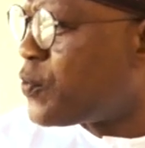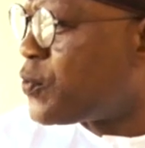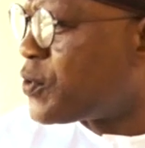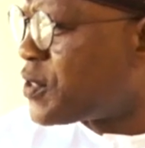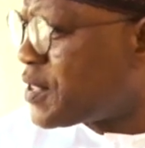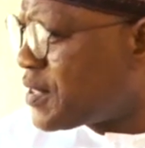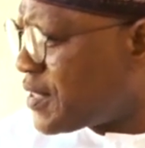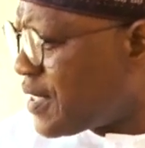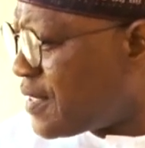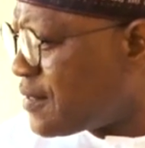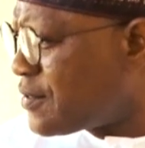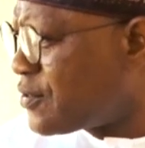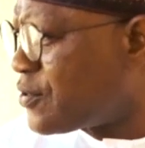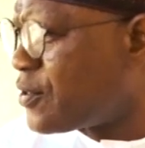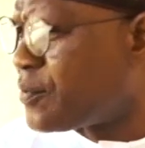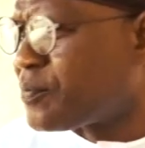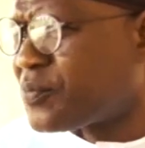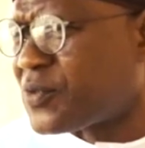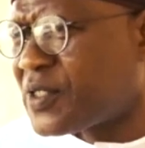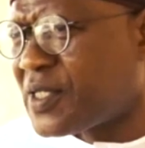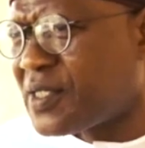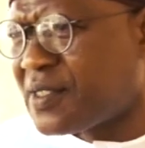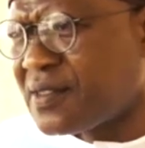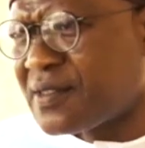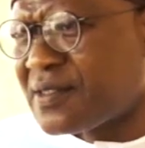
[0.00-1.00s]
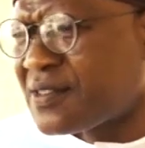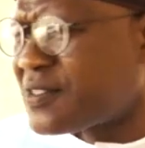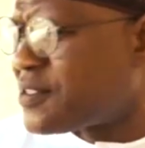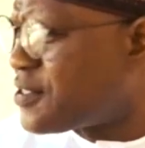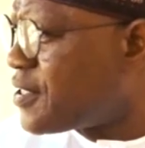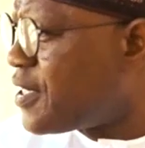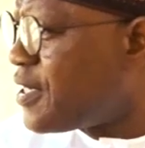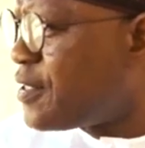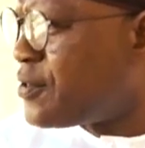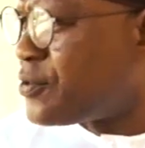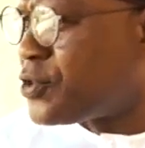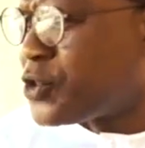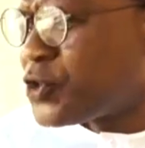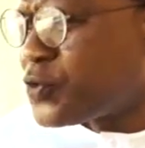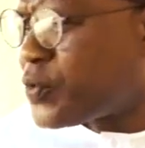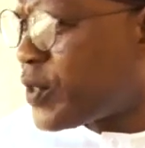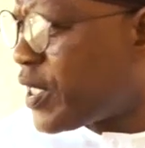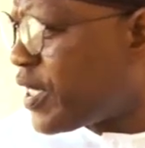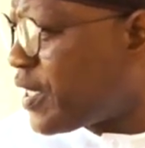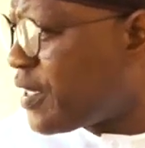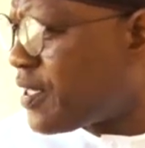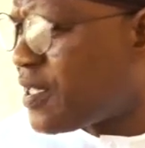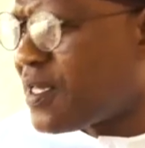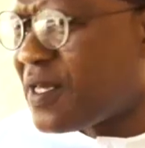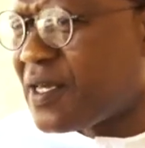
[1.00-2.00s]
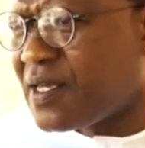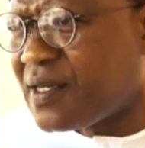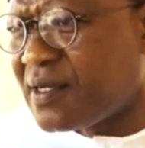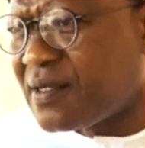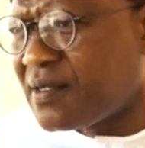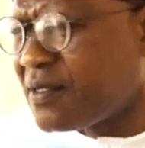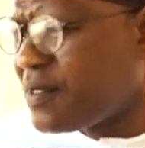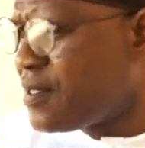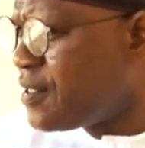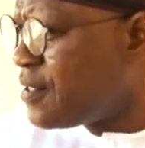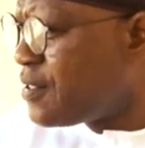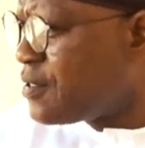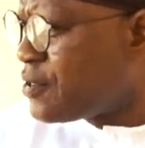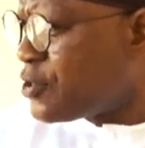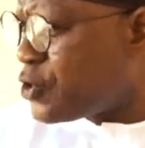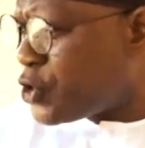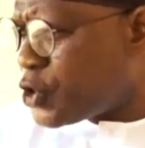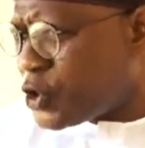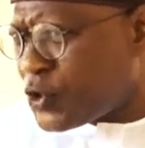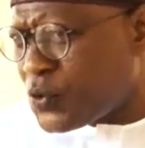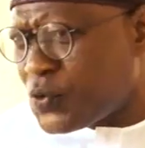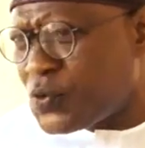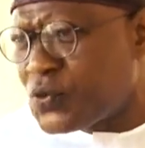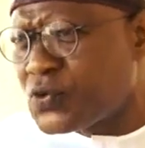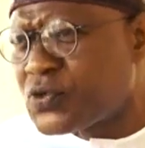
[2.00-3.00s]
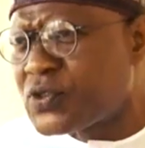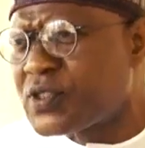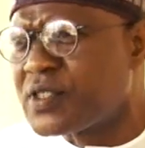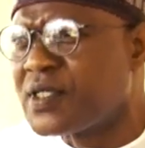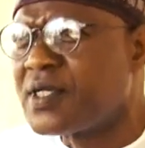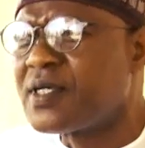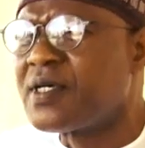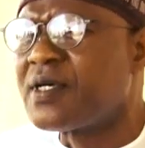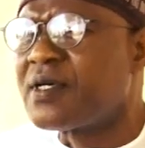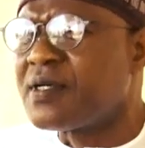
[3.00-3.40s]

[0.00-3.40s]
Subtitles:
will start something, sell sugarcane, juice.